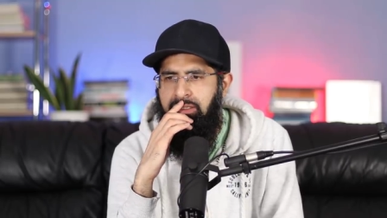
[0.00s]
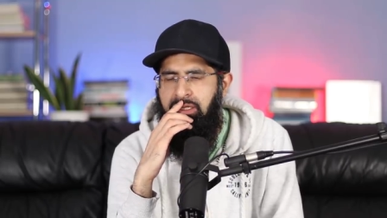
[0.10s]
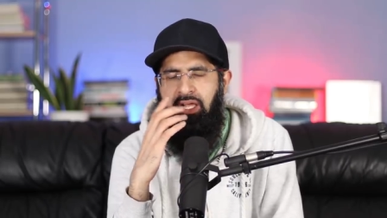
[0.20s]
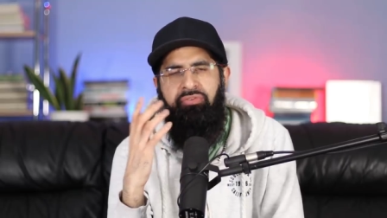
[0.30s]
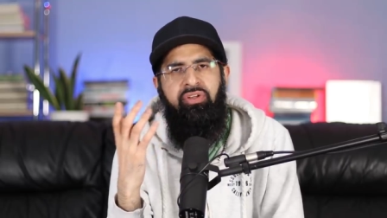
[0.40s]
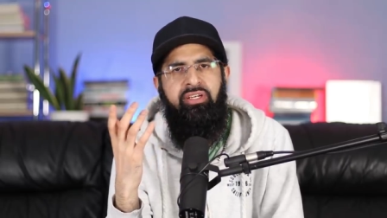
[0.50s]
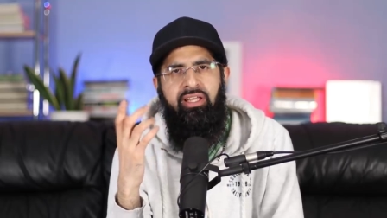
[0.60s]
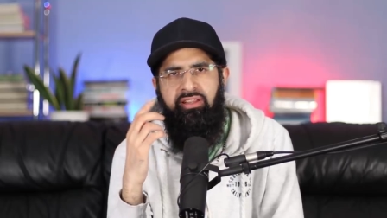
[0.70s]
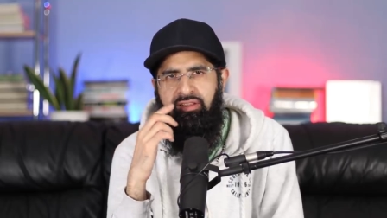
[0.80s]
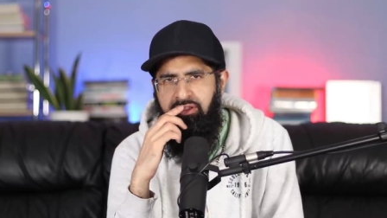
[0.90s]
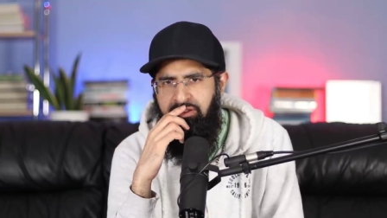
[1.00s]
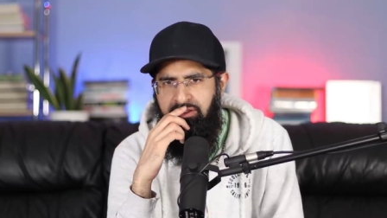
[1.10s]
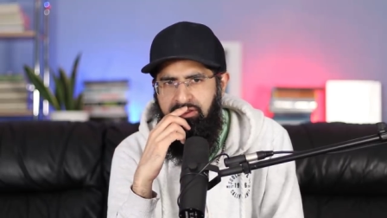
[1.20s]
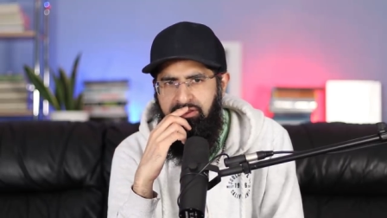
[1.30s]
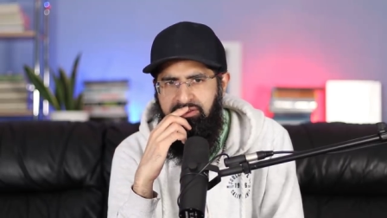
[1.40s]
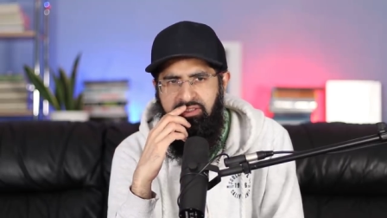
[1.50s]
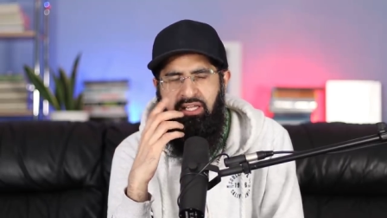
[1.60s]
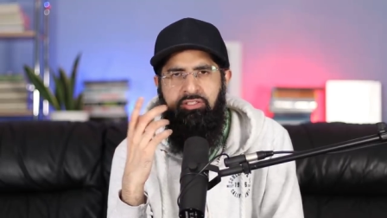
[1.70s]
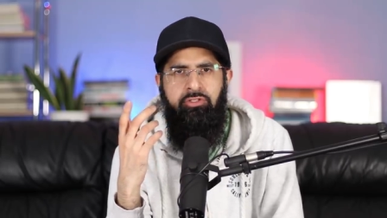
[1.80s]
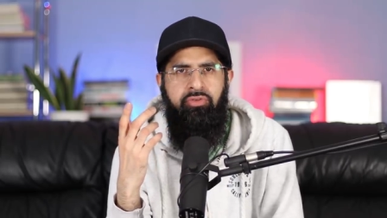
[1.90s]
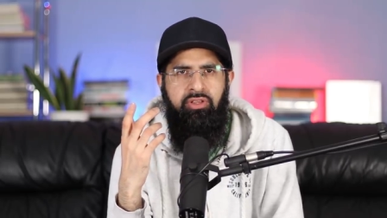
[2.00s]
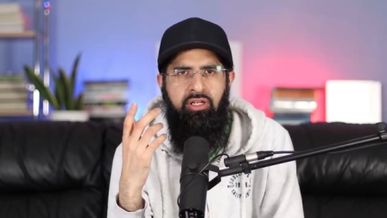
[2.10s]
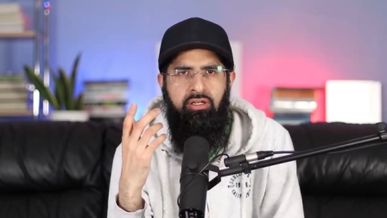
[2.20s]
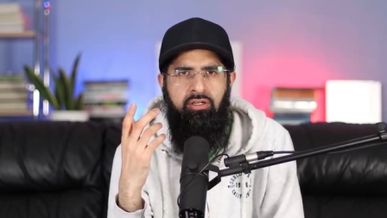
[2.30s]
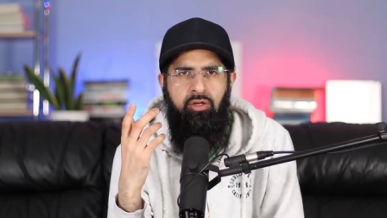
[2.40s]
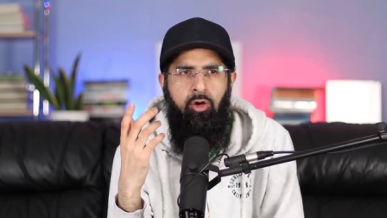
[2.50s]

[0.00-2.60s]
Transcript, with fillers: life and death is in the hands of Allah.